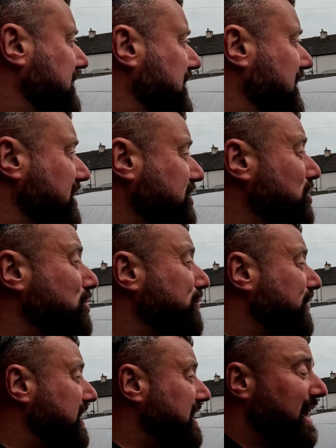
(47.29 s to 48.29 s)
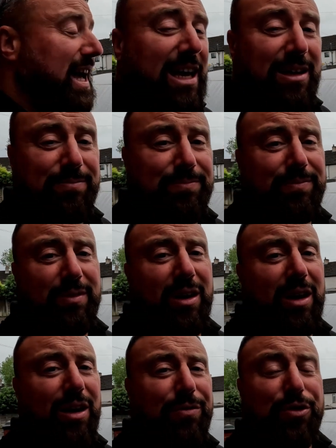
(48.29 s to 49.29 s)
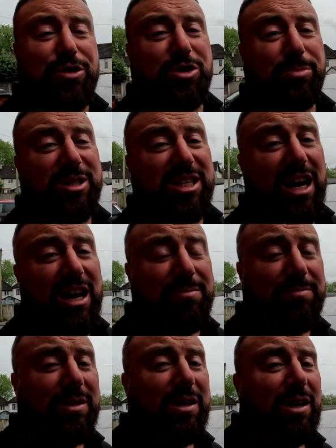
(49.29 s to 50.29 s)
UV light through the summertime,